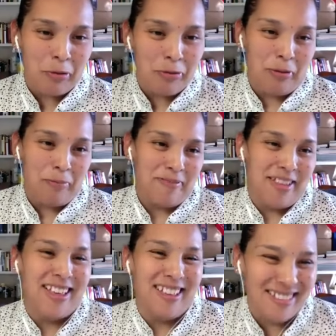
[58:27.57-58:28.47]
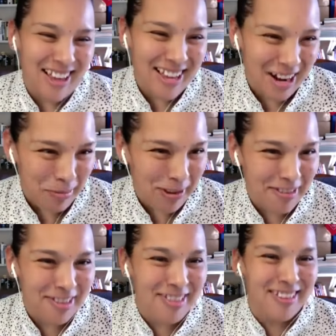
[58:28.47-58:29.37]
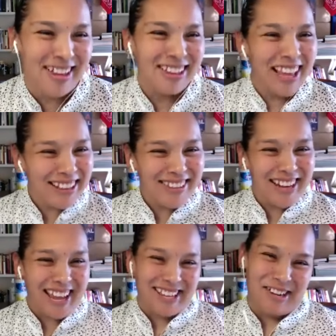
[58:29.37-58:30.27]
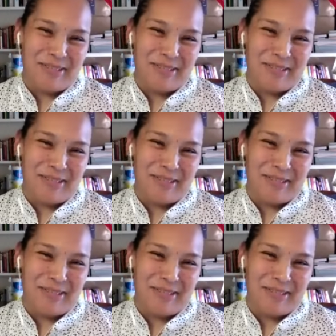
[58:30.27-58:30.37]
from daycare because it's late in the day here.